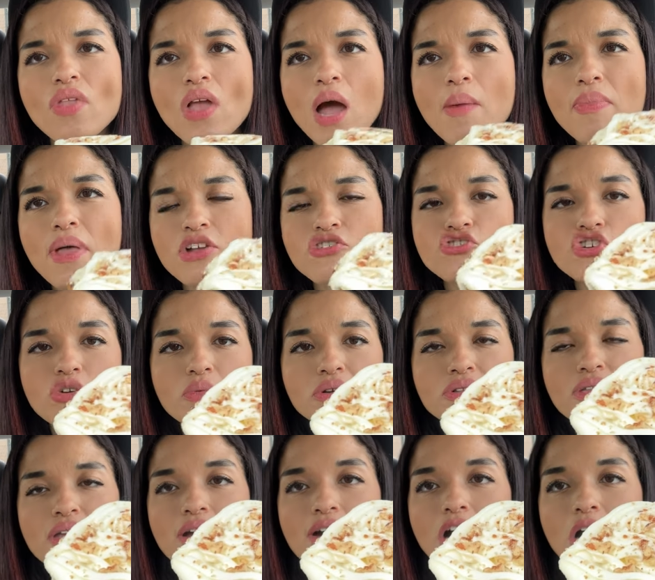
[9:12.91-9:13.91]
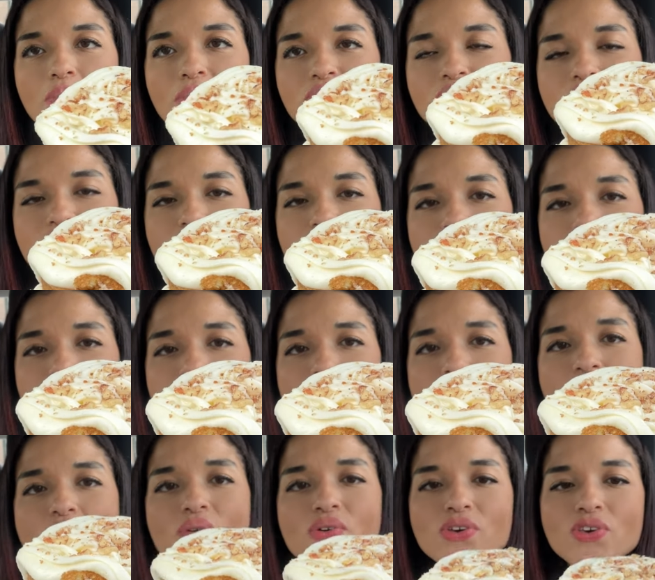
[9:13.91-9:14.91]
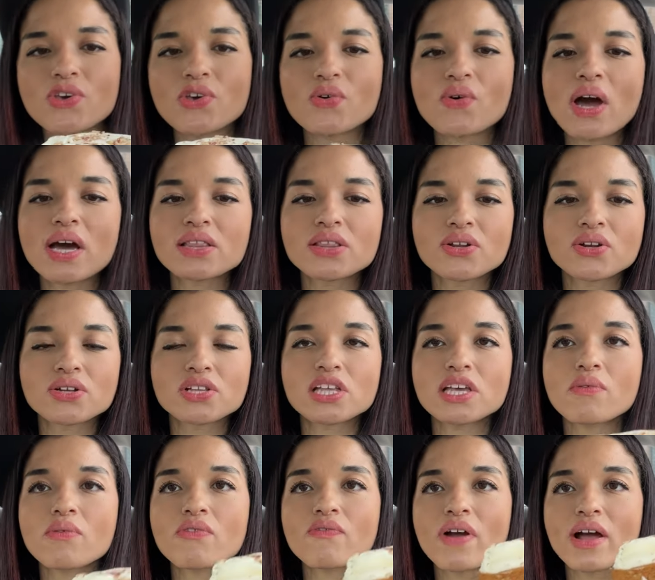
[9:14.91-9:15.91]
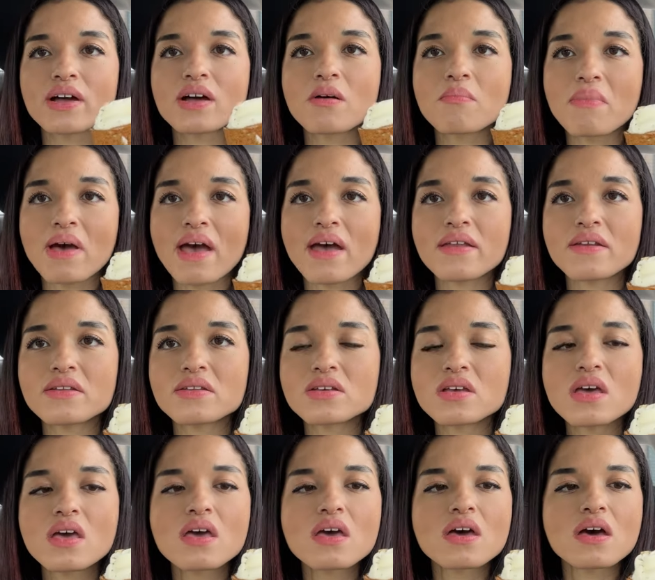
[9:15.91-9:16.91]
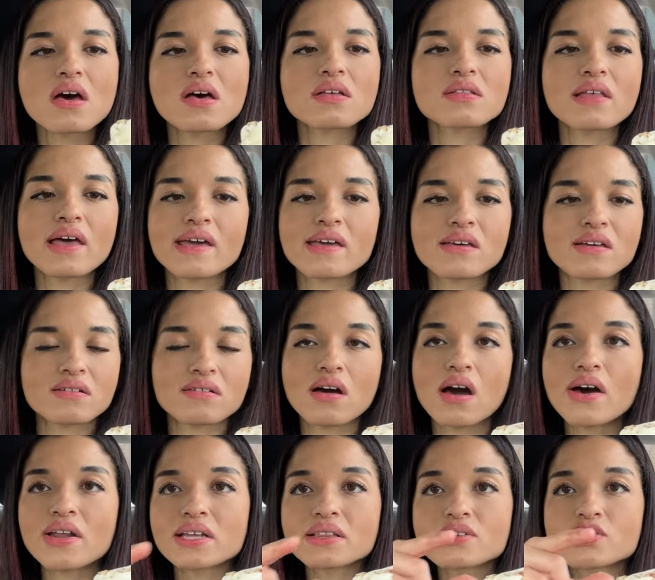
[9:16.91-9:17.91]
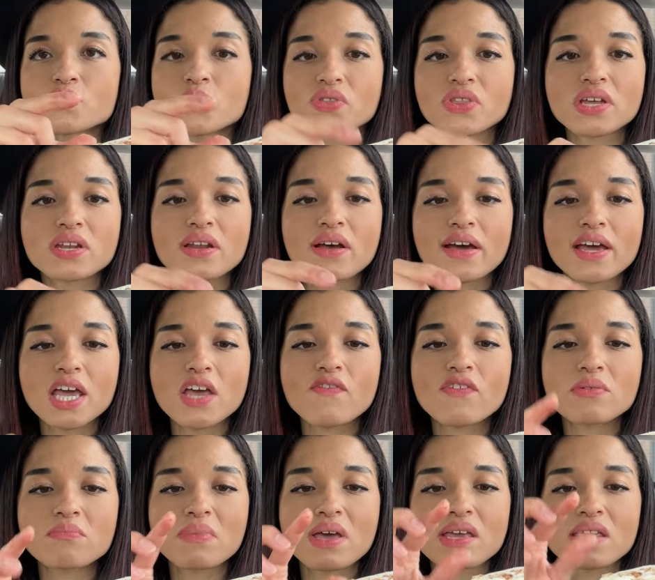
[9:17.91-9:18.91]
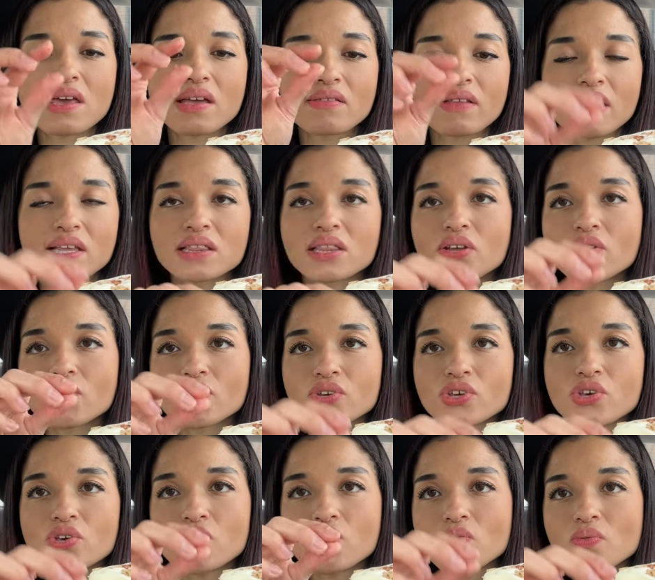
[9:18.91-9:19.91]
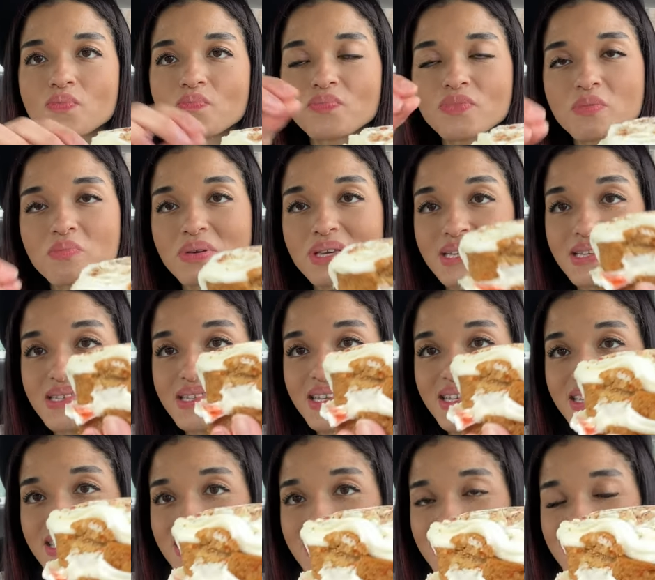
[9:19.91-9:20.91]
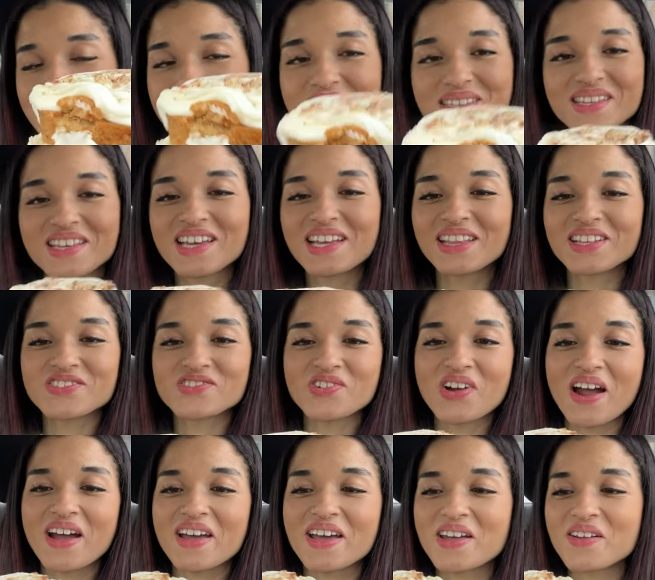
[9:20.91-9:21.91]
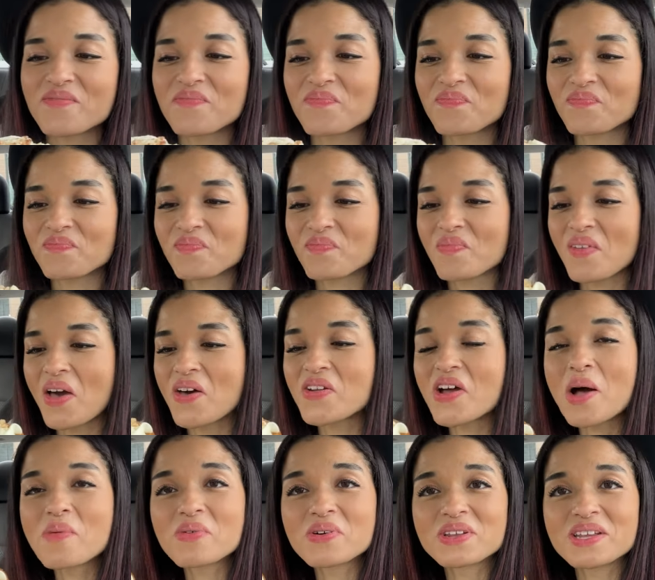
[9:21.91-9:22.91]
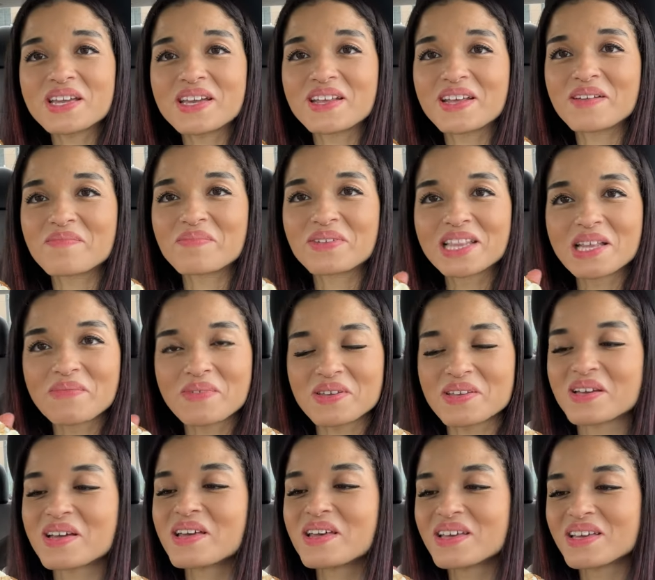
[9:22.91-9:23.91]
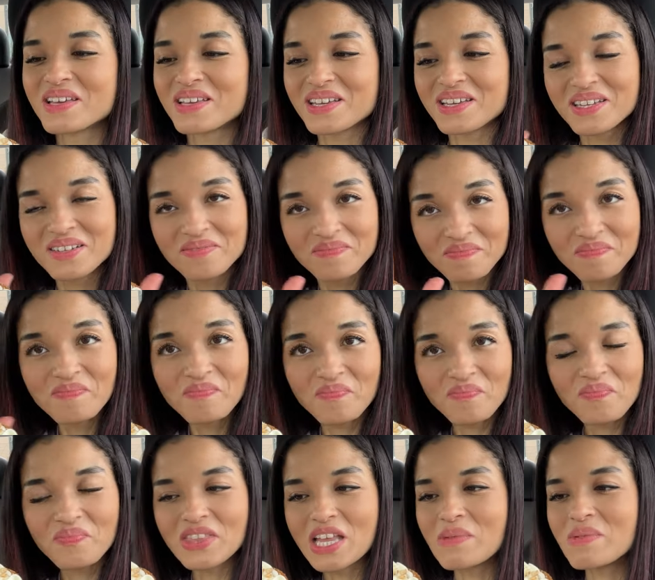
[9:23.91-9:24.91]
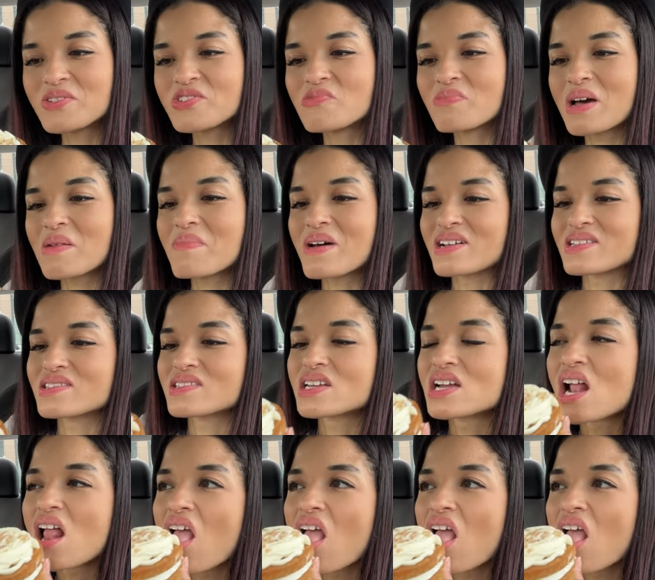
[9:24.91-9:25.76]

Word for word: I'm not sure what they are, but this looks so cute. I literally would recommend like cutting this with a knife and making like little cute pieces. Let's try it. I don't know how I'm gonna eat it, but let me, let me do my best.